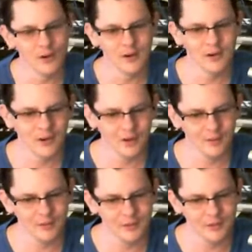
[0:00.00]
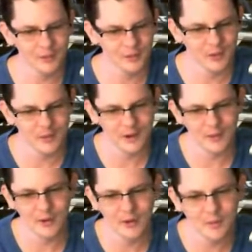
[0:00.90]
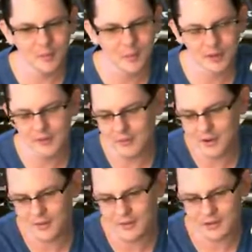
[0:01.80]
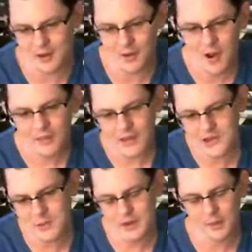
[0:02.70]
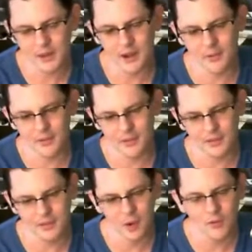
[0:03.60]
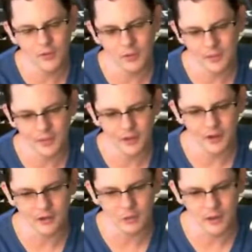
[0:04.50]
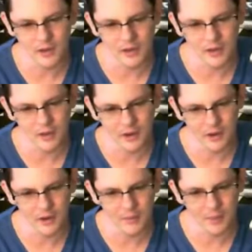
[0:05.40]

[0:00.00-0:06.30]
it, to do it the way that I want, but whatever. So that should be coming out hopefully within the next week. I'm